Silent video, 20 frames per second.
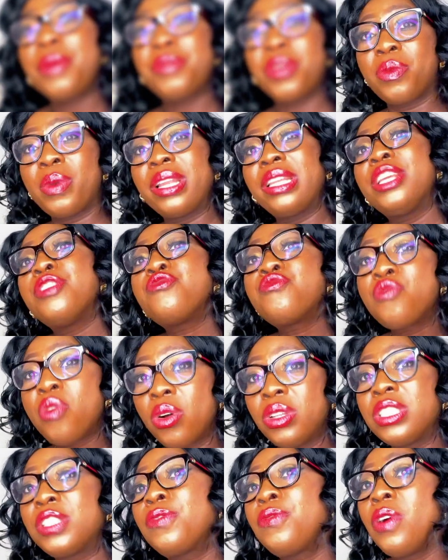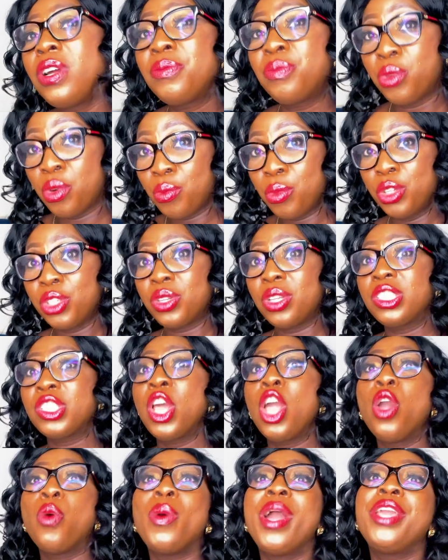frequently runs fund promotions
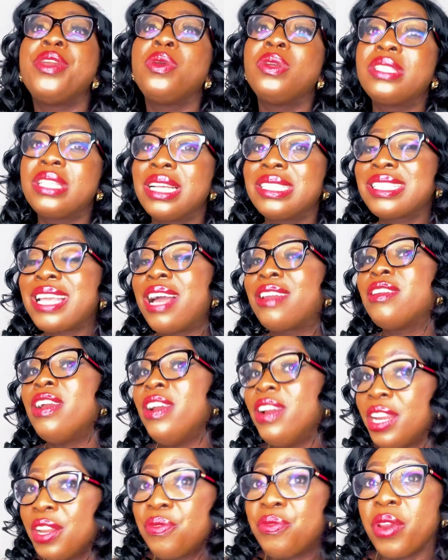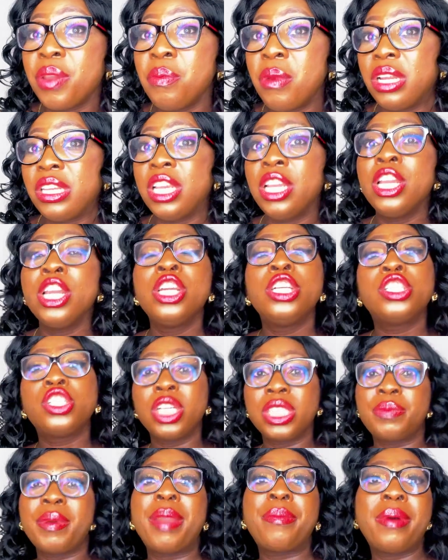where users can earn free money
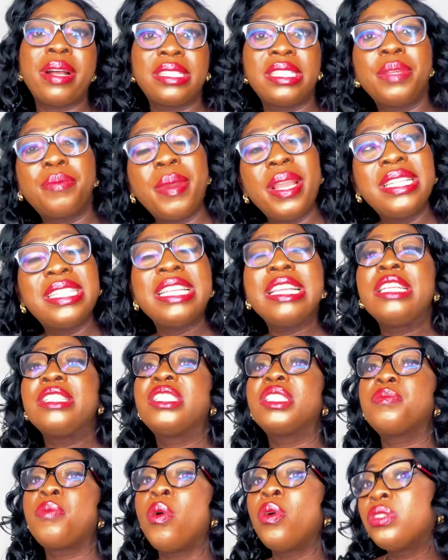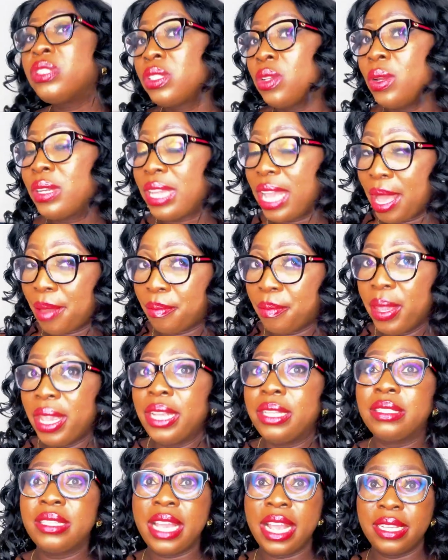just by participating in sponsored
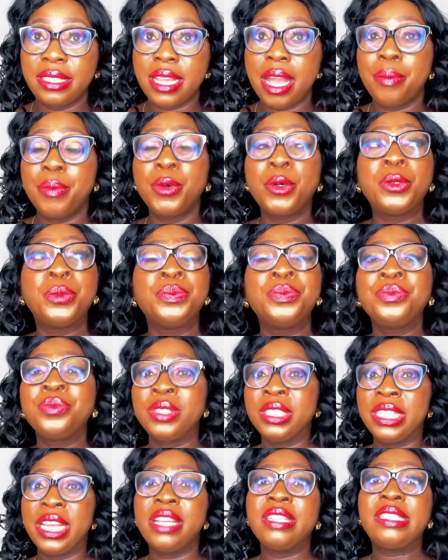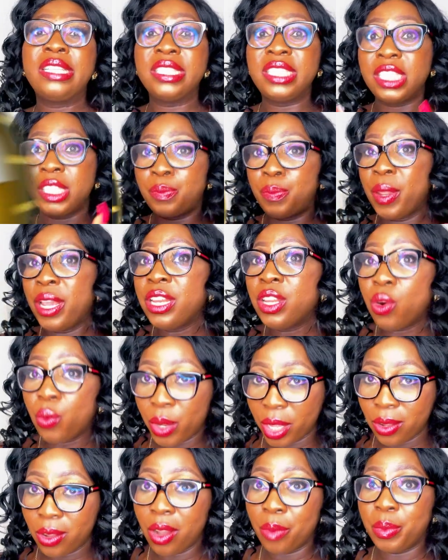campaigns? Example, there is the Spin the
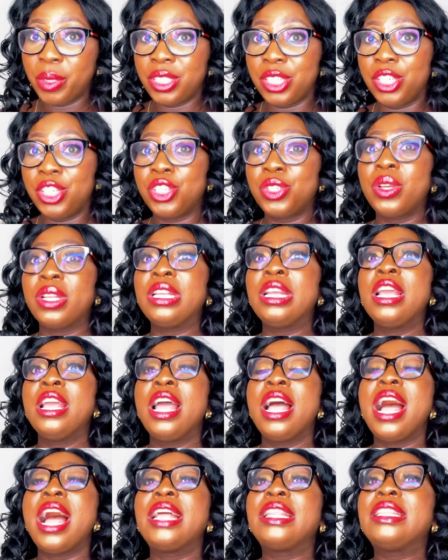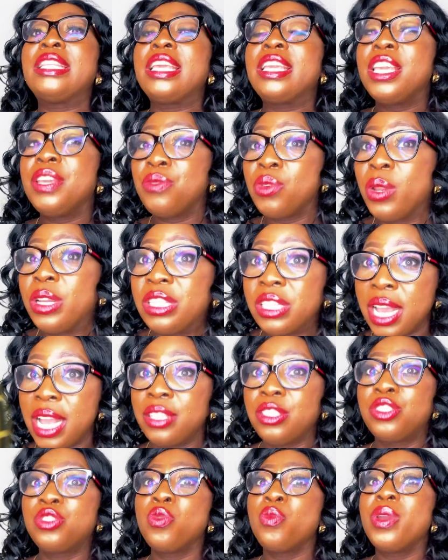Wheel competition and they give you a
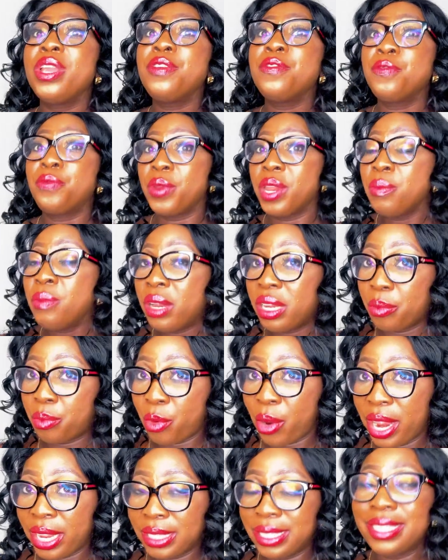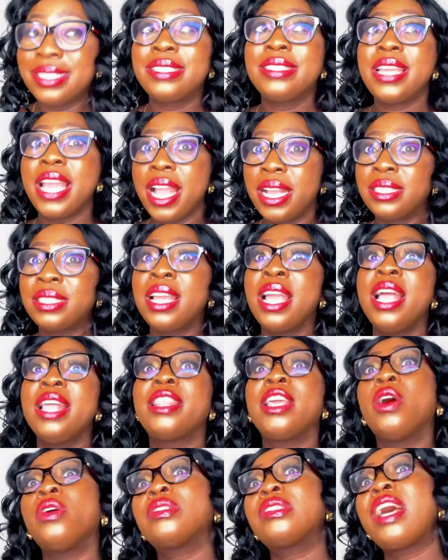chance to win free money prizes. Yes,
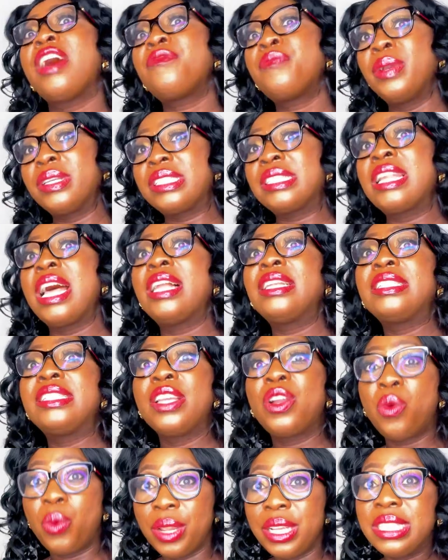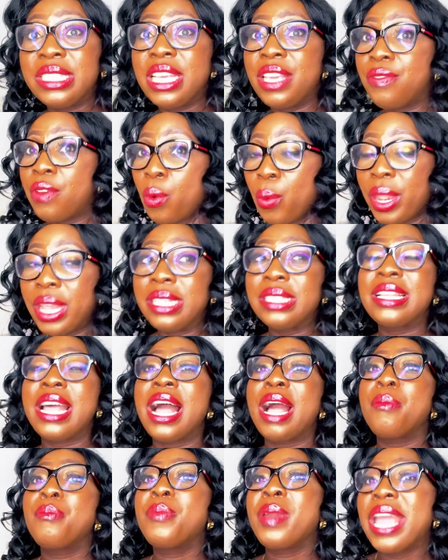they also have personality quiz giveaways
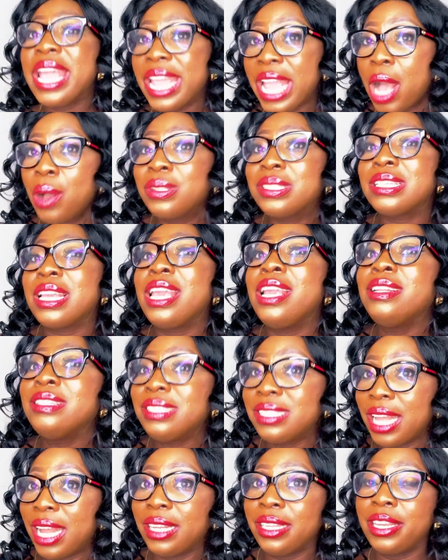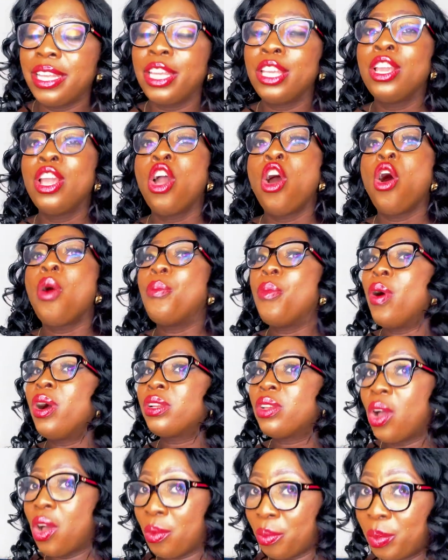that pay out instantly upon
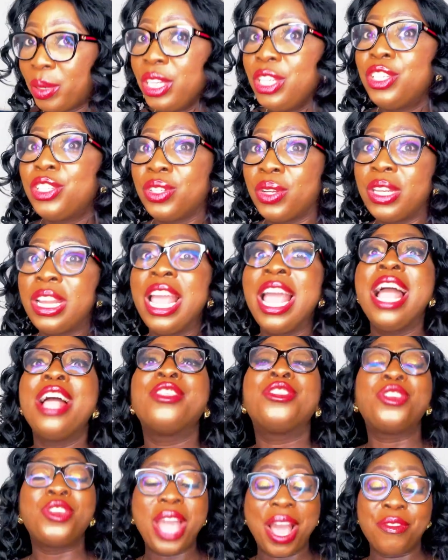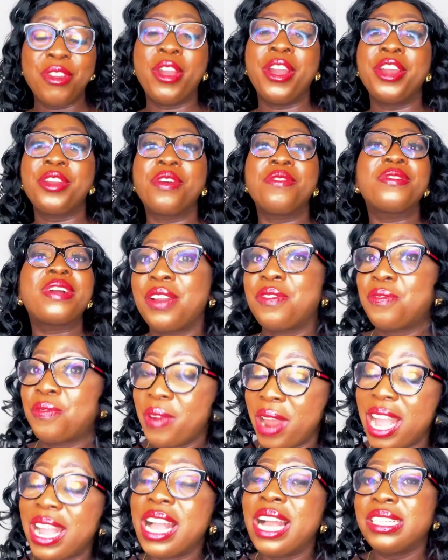completion. Have you heard of
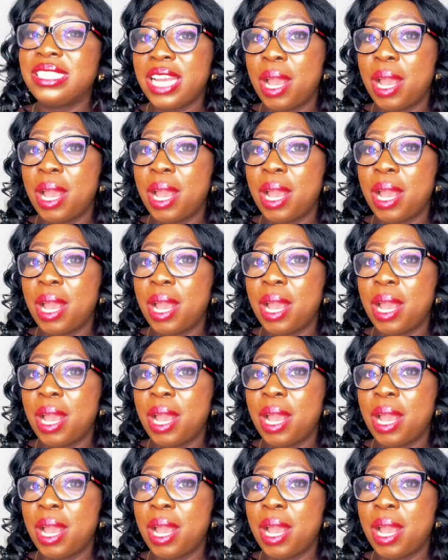Cash